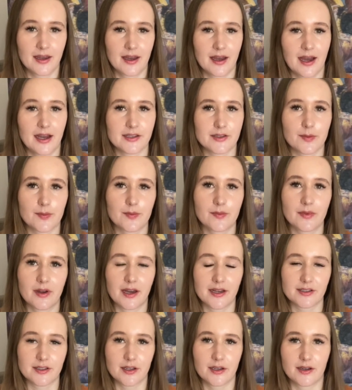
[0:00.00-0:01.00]
as a
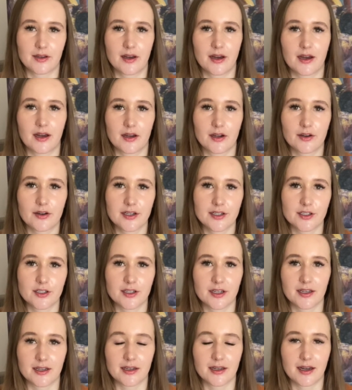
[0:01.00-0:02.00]
as a, a
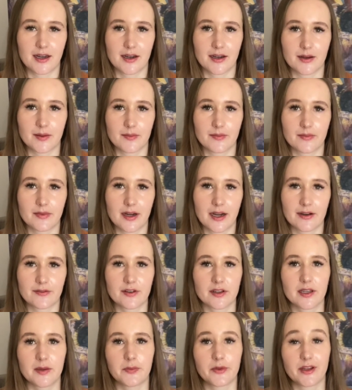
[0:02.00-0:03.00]
Christian, um, I
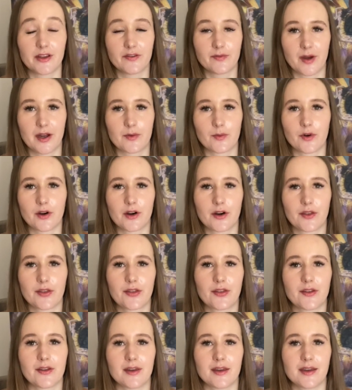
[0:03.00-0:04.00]
really believe my worth
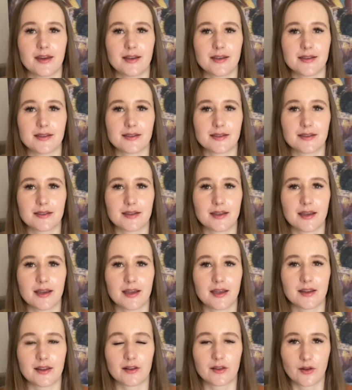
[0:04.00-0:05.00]
is
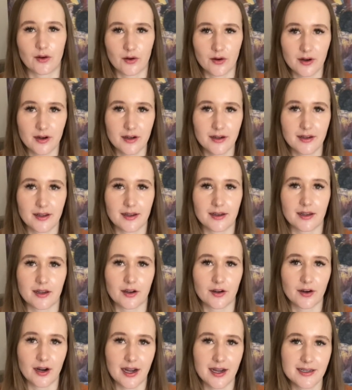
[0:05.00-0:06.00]
in the Lord and in
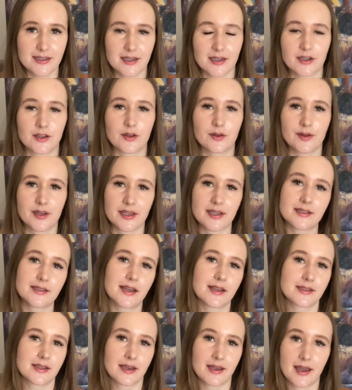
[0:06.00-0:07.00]
Christ and who He
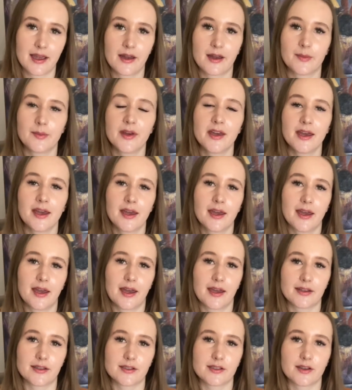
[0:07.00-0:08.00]
says I am.
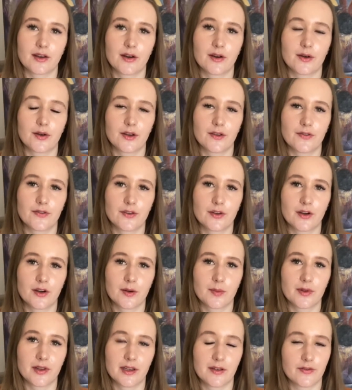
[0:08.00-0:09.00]
And so if you're a
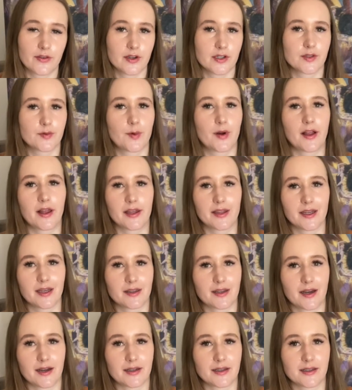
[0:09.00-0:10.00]
believer as well, I think
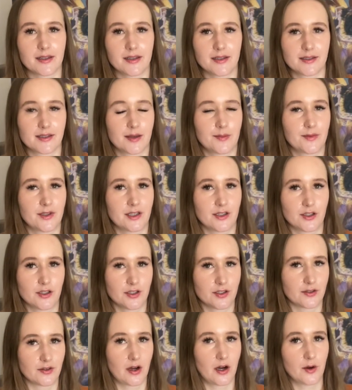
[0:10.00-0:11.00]
that is something to
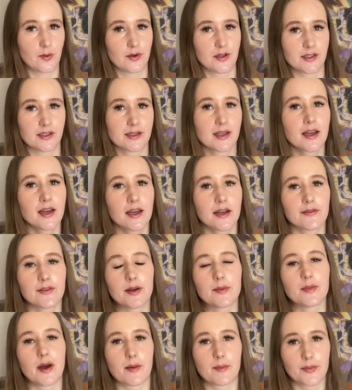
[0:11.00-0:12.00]
just always
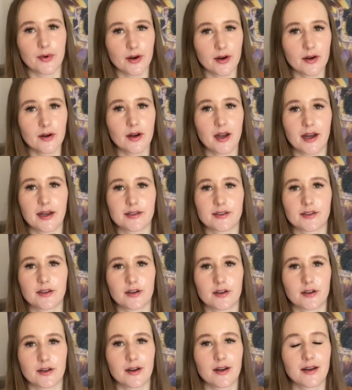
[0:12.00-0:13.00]
remember as
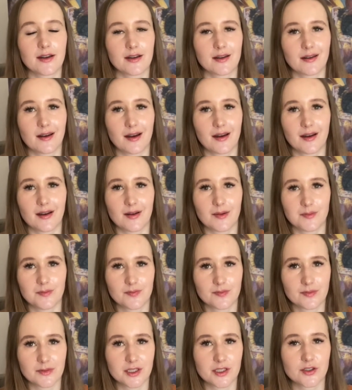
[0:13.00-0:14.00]
you're um,
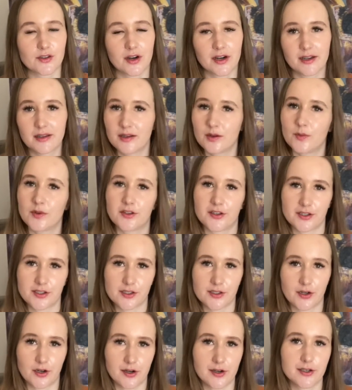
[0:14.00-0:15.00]
struggling with
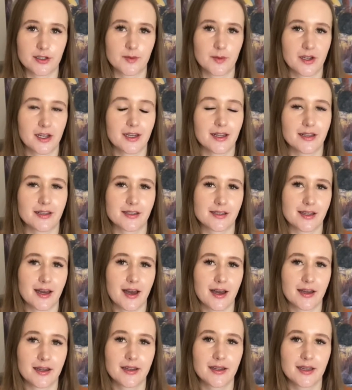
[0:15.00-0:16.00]
discouragement, is
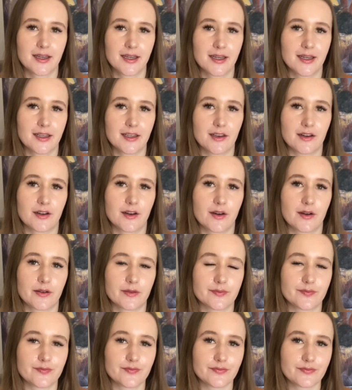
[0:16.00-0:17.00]
that, you know,
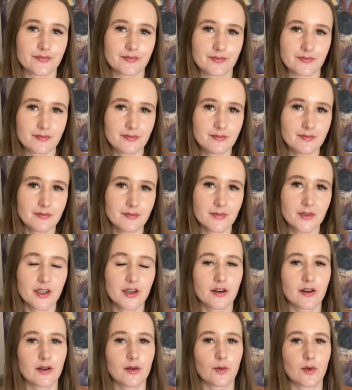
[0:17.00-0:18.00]

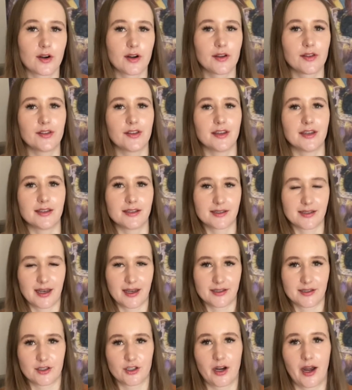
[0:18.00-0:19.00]
your worth is
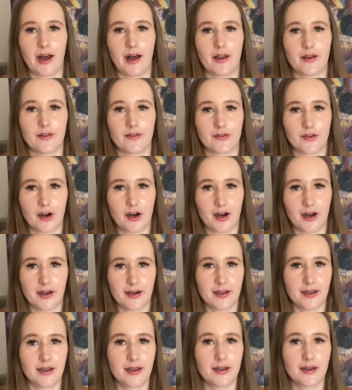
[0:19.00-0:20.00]
as a child of God,
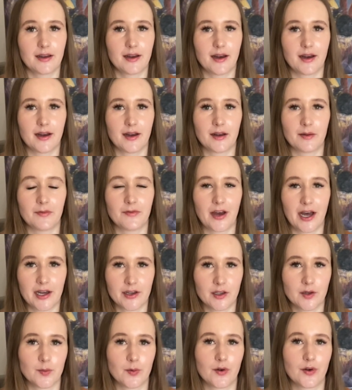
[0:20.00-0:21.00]
um,
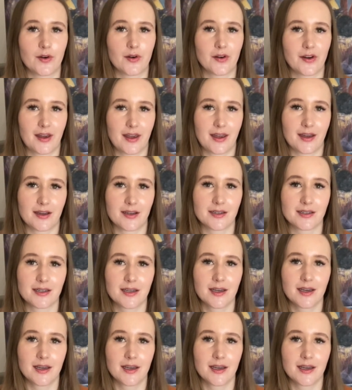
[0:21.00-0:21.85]
valuable and